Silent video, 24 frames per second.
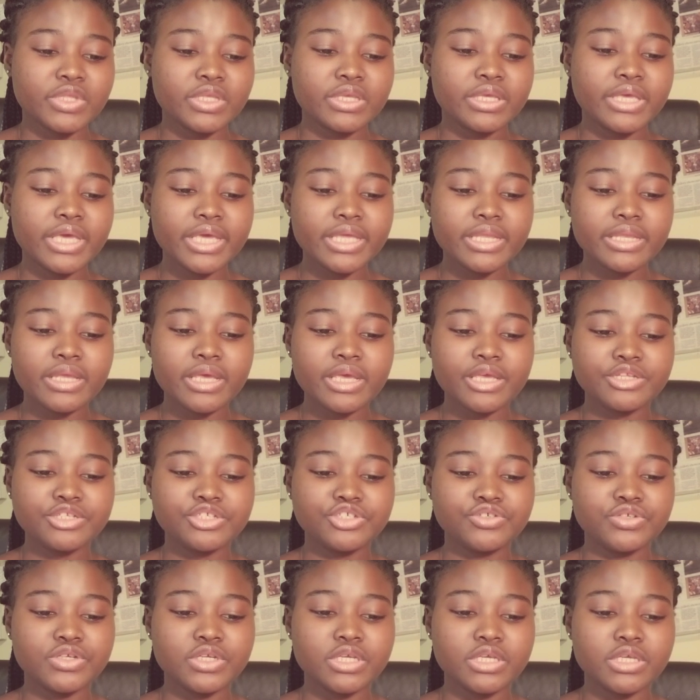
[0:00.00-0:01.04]
gain
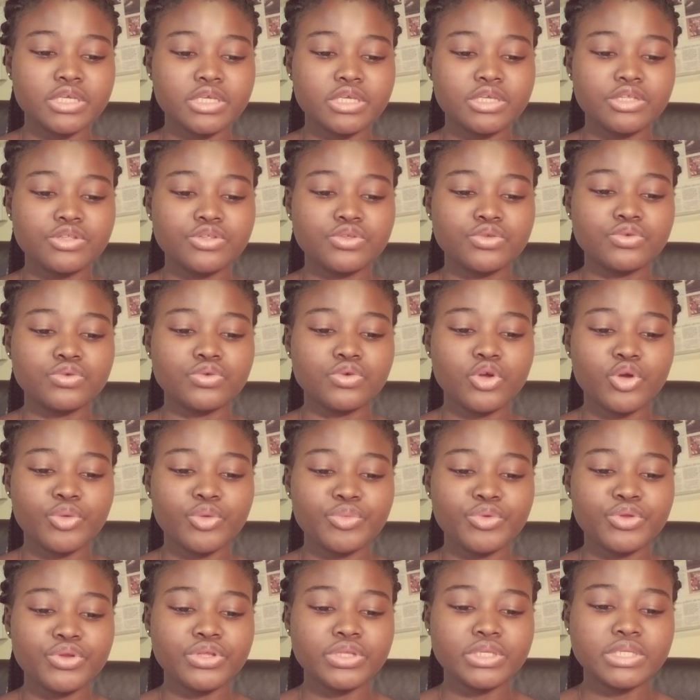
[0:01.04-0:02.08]
entry into
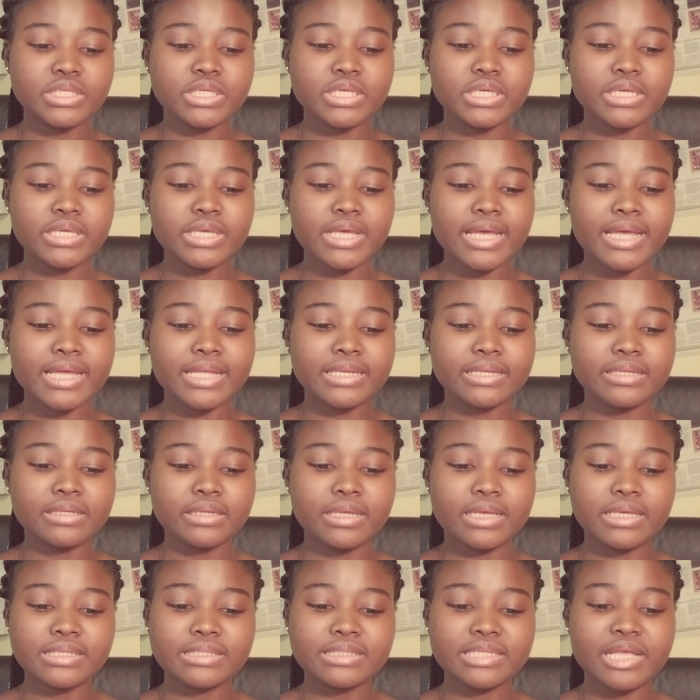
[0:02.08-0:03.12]
community and
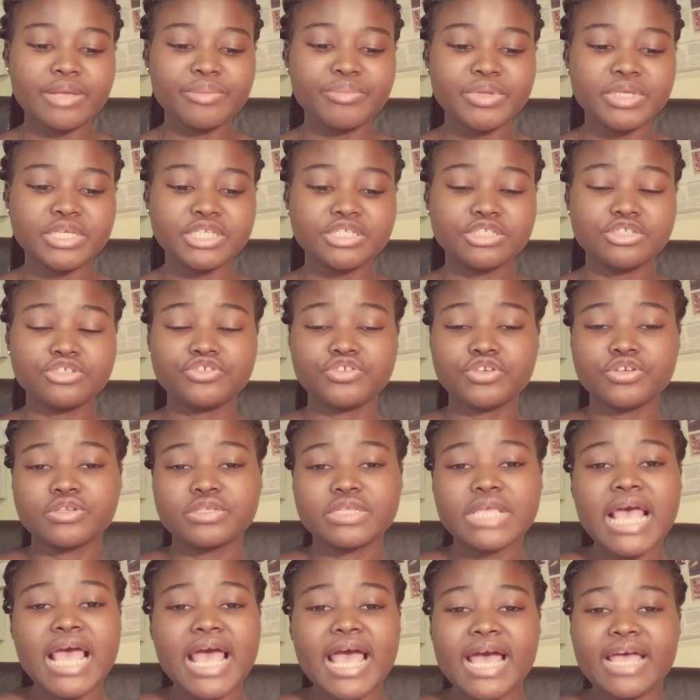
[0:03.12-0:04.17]
establish
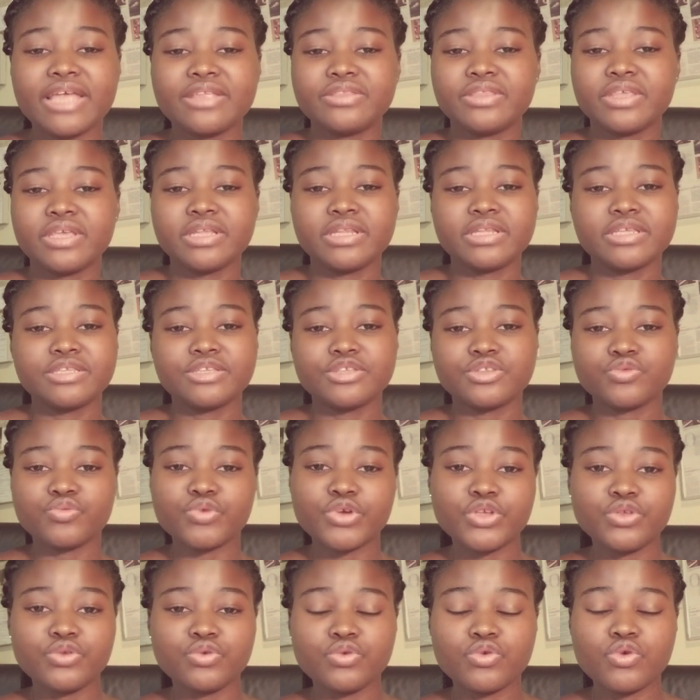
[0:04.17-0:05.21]
trust. I think this is
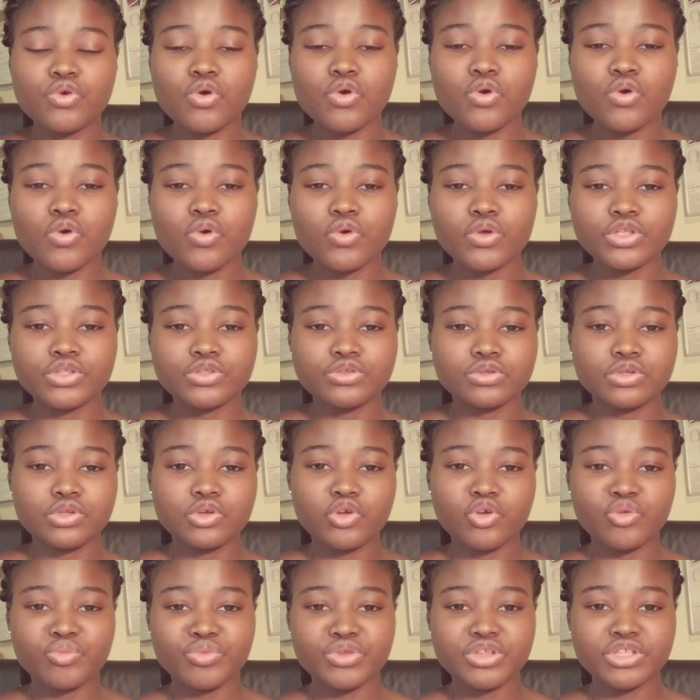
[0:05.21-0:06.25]
when you go into the
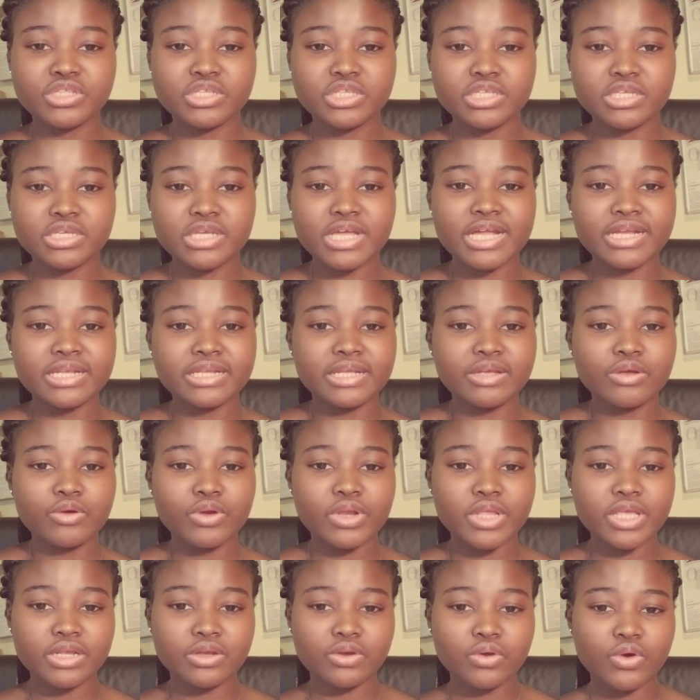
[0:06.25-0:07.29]
community and
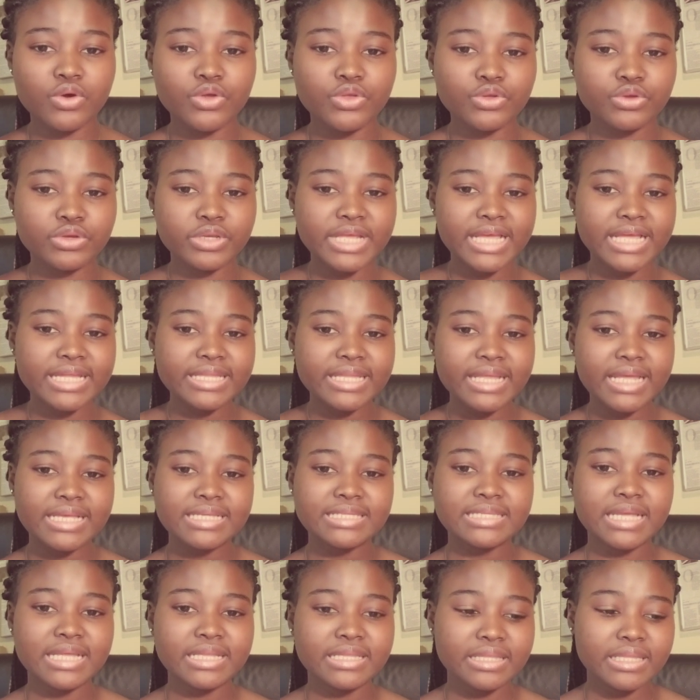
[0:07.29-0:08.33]
collect all your data
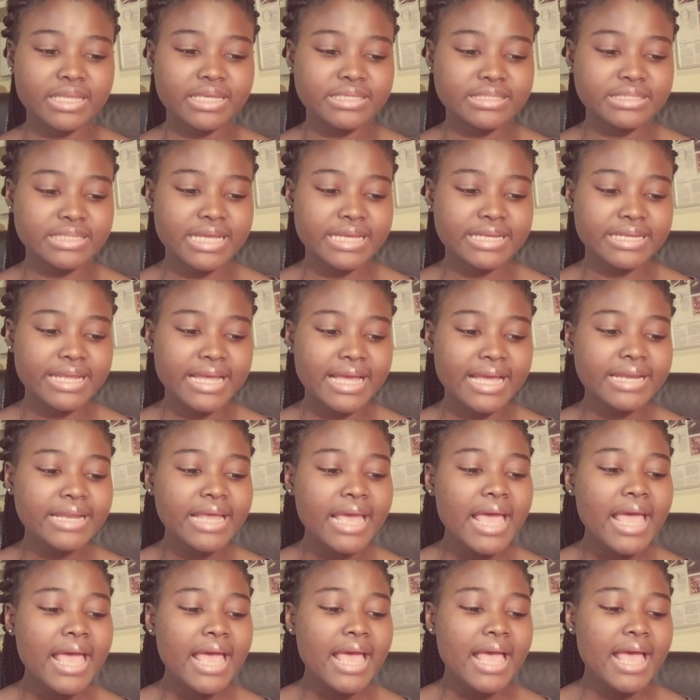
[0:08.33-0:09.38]
and things like that.
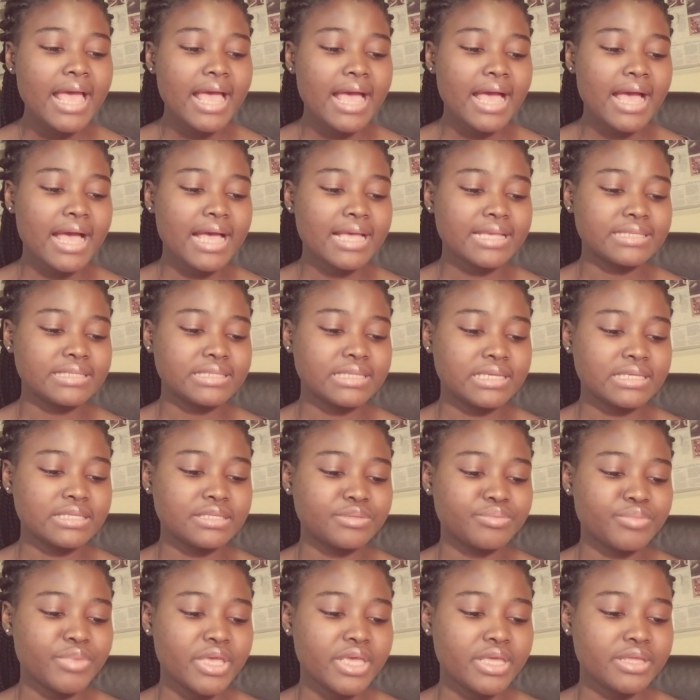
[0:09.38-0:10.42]

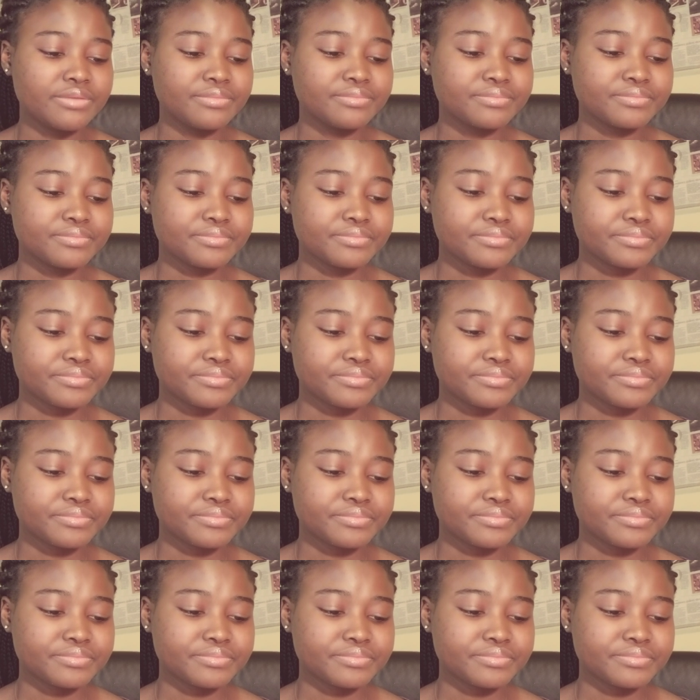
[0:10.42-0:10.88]
Assessment,